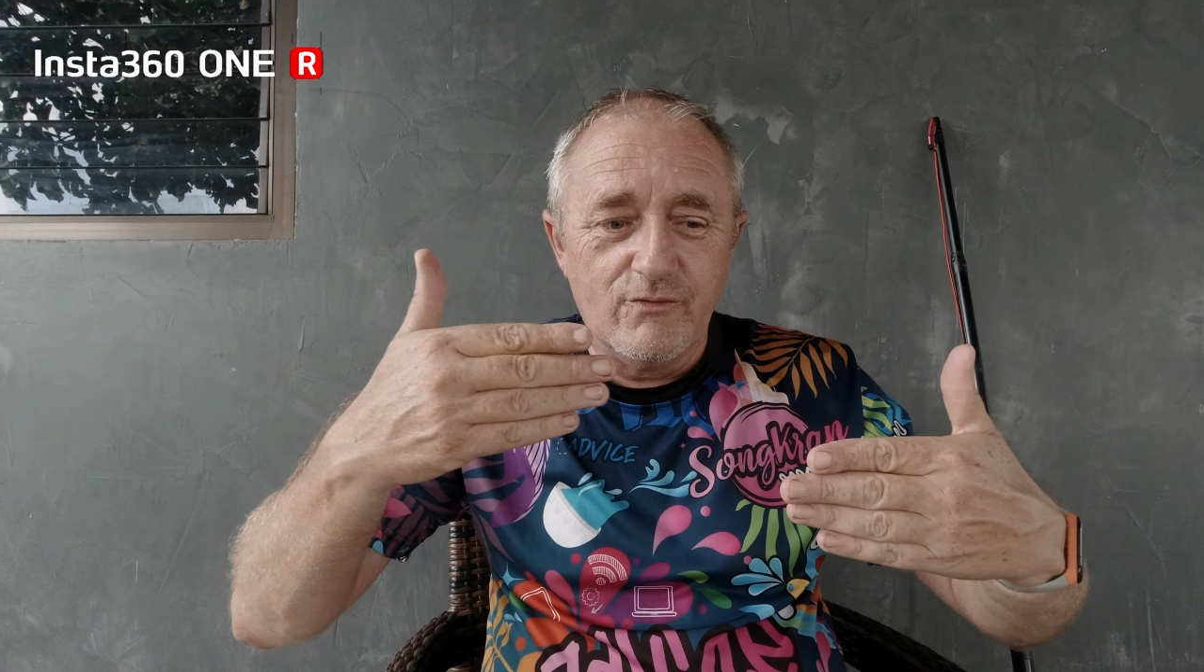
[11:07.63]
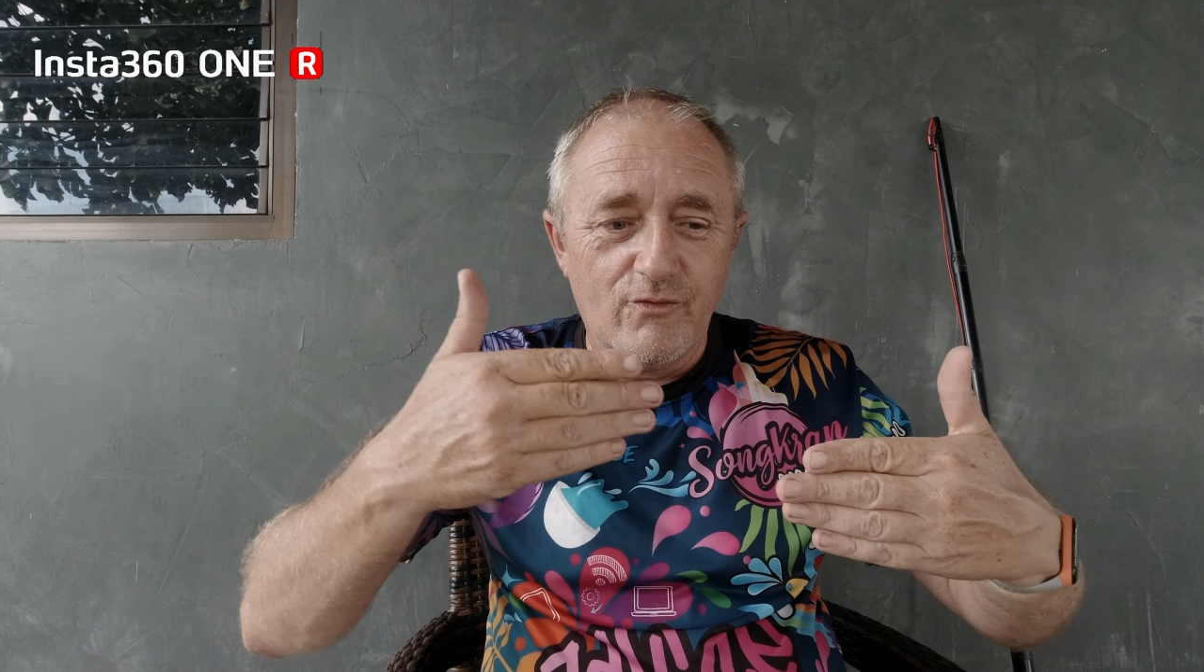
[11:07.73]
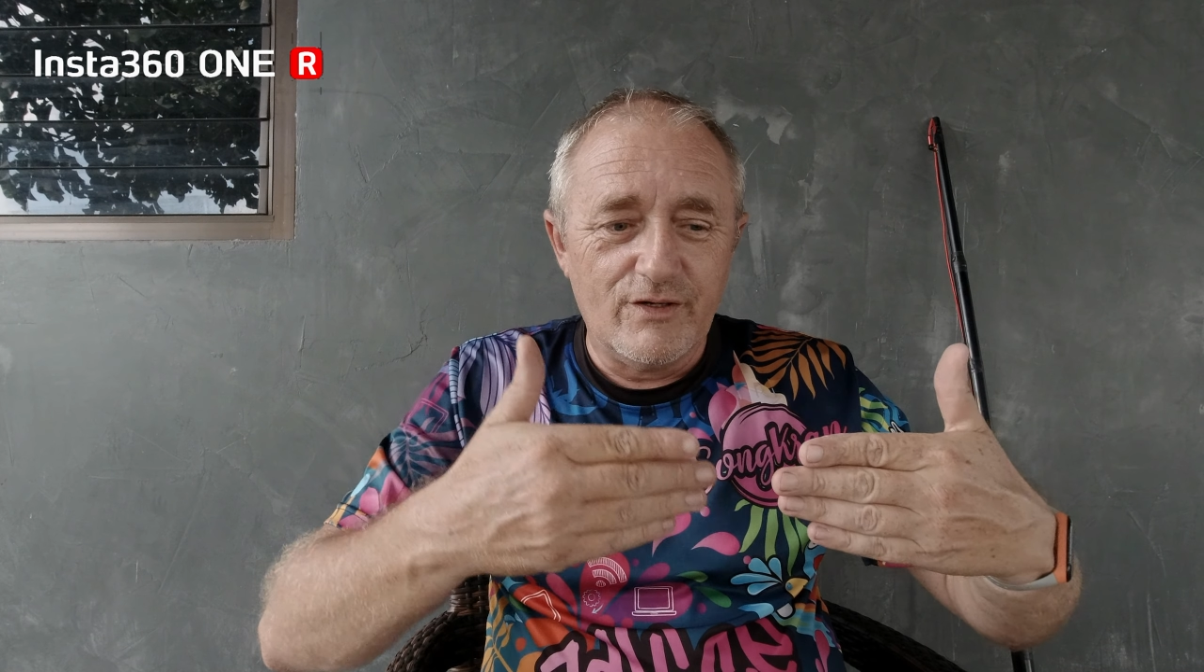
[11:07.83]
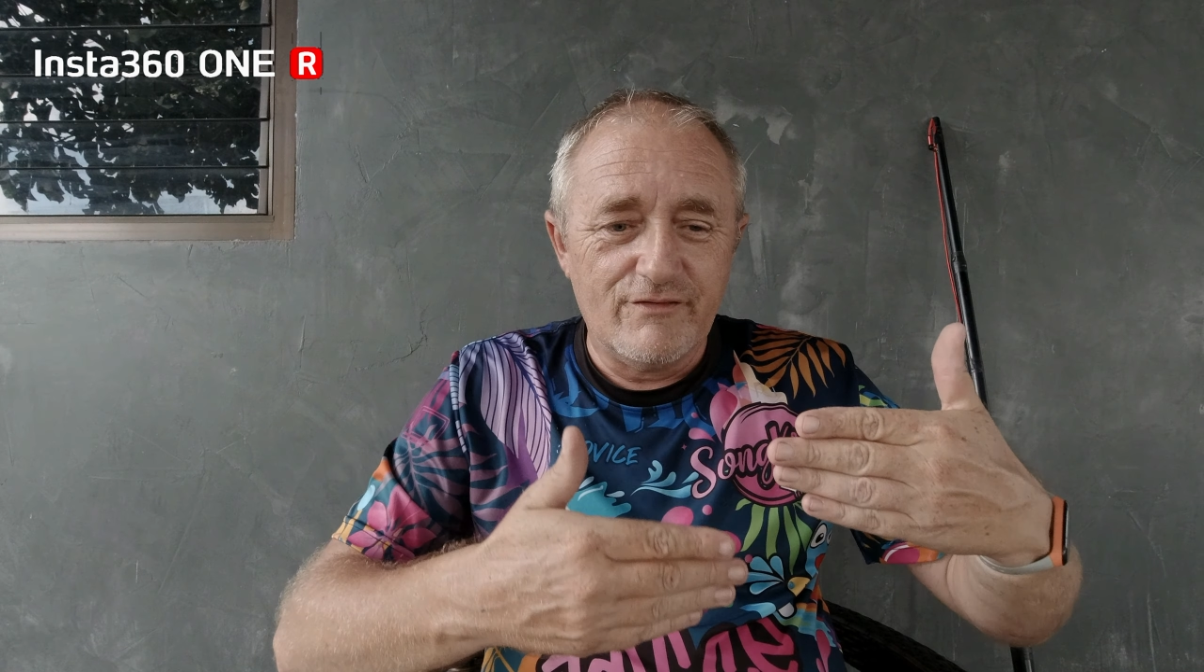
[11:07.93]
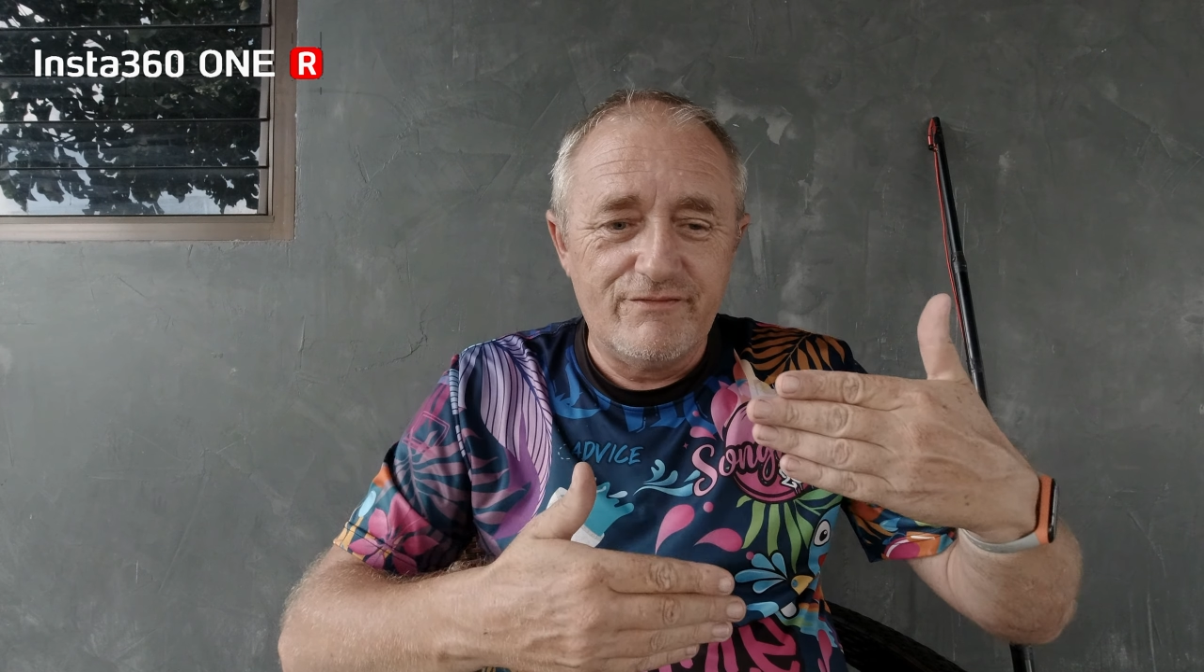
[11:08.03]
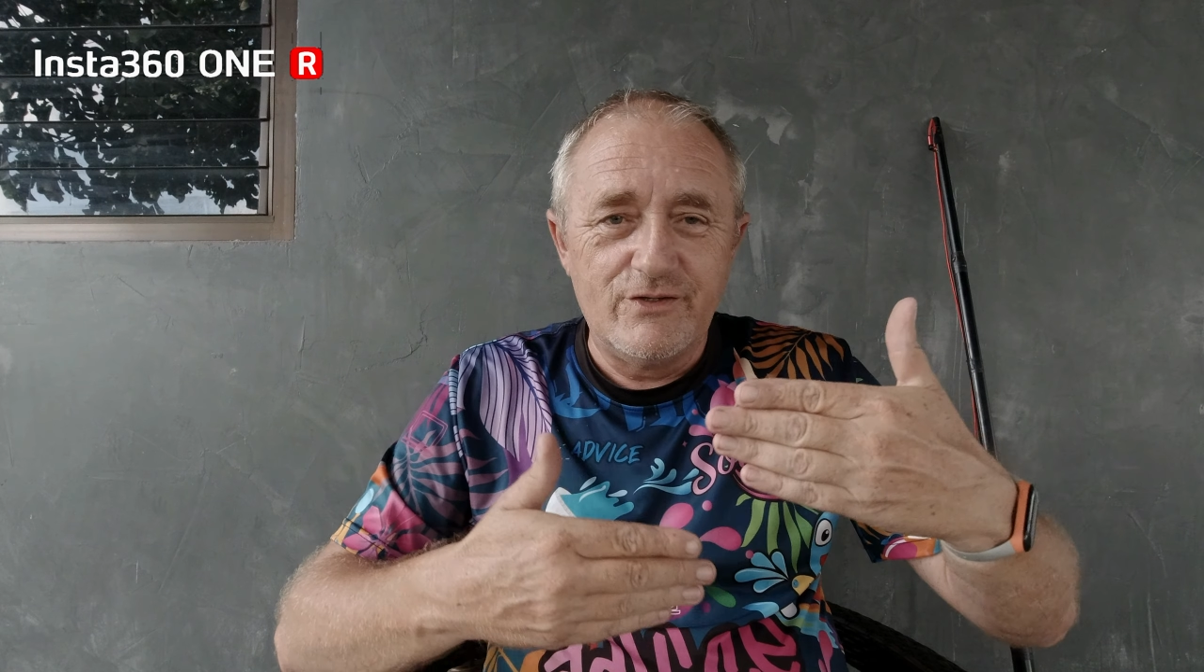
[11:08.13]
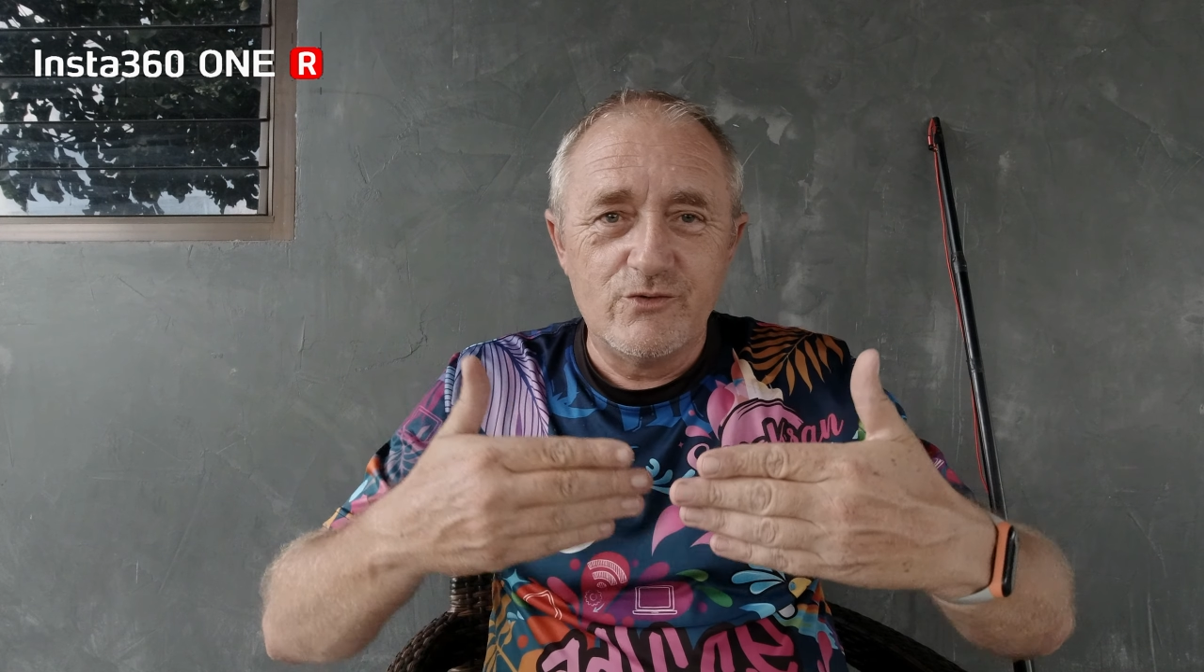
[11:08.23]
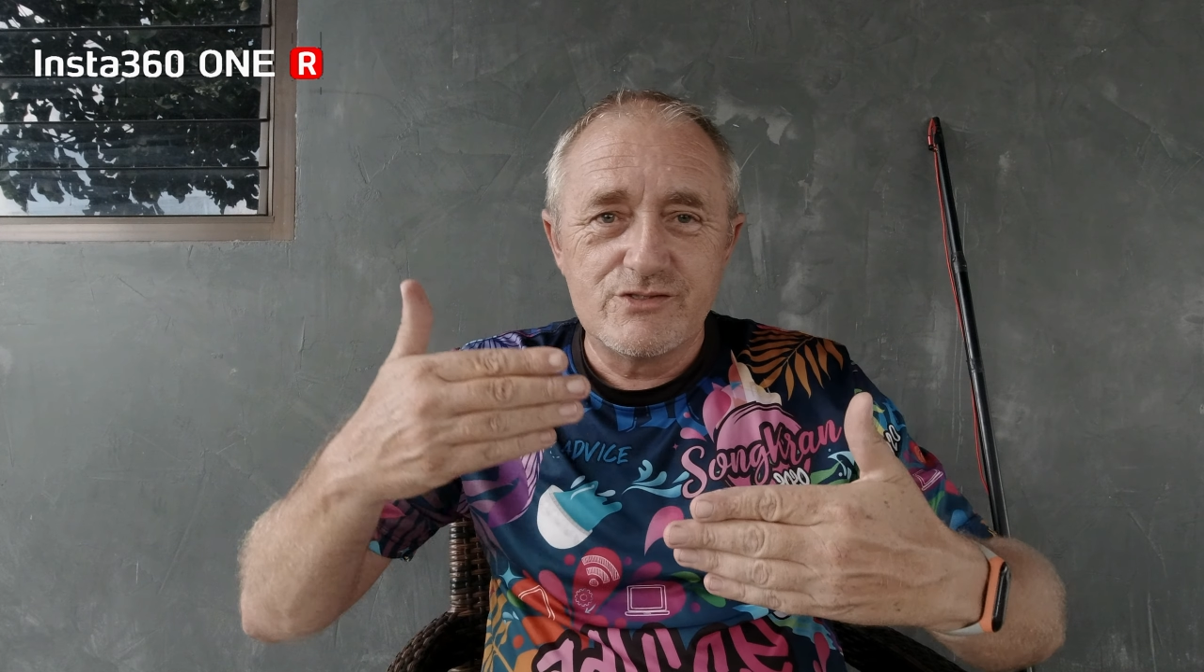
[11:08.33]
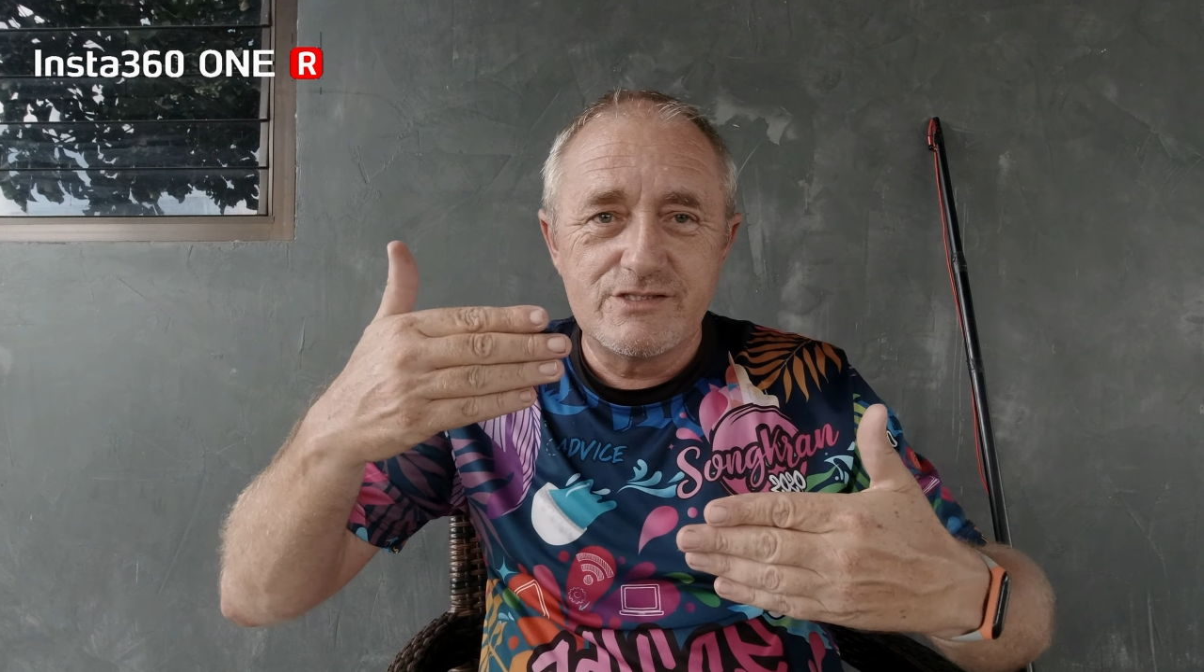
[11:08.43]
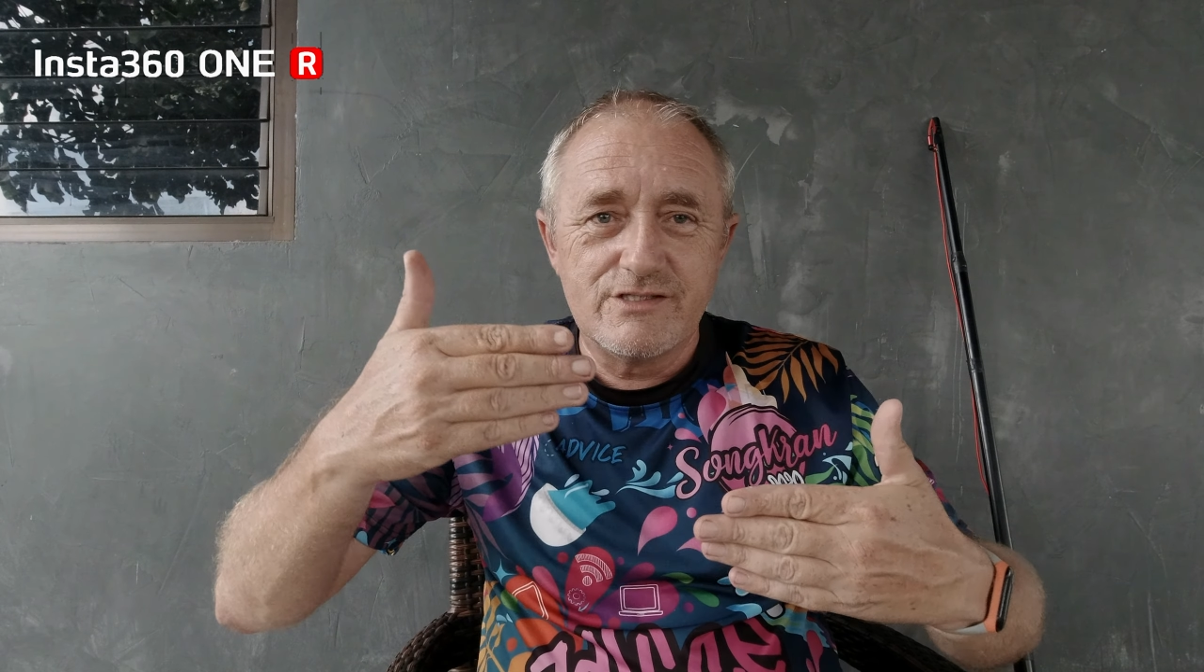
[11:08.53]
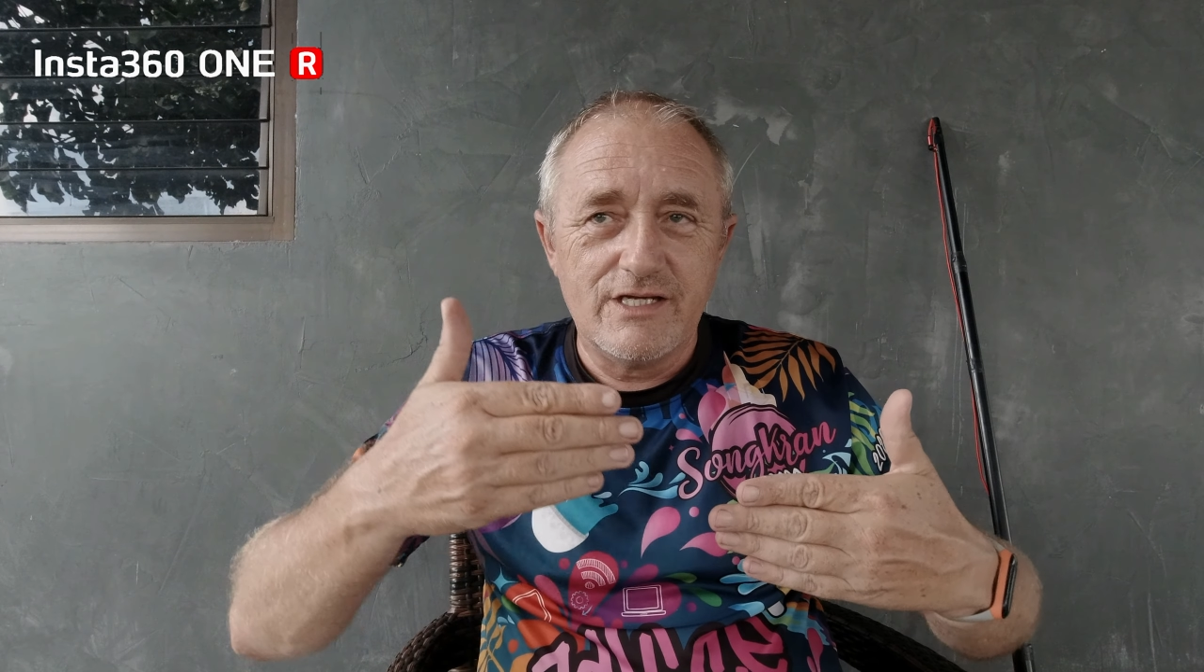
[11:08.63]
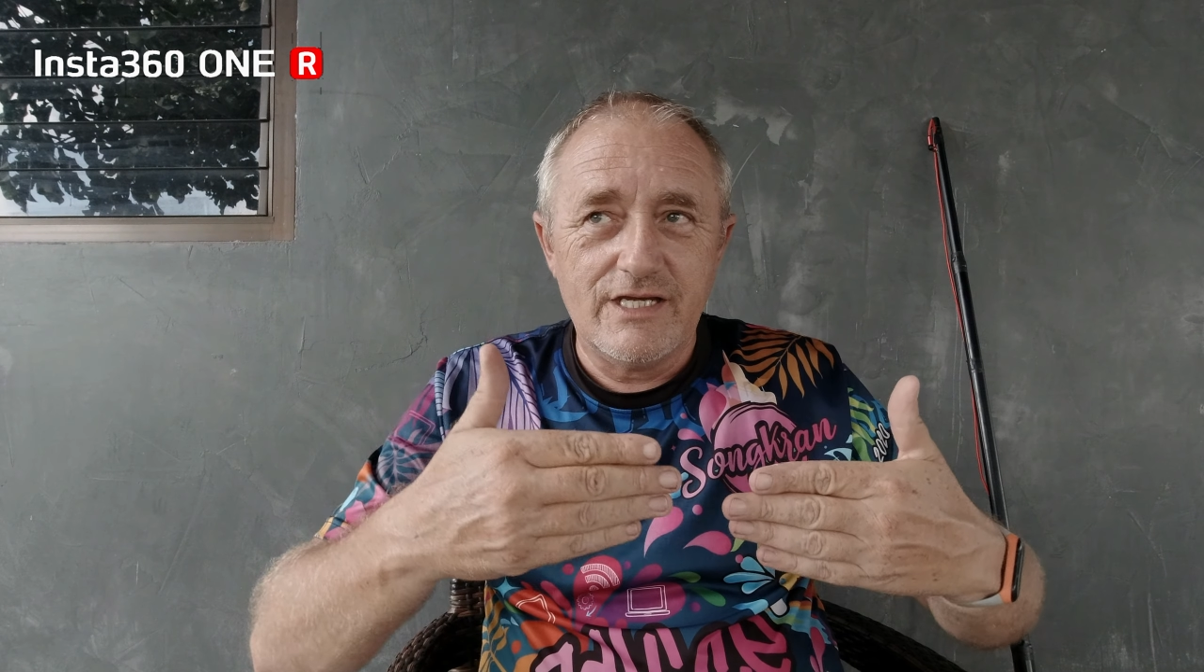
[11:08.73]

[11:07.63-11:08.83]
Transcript: all your videos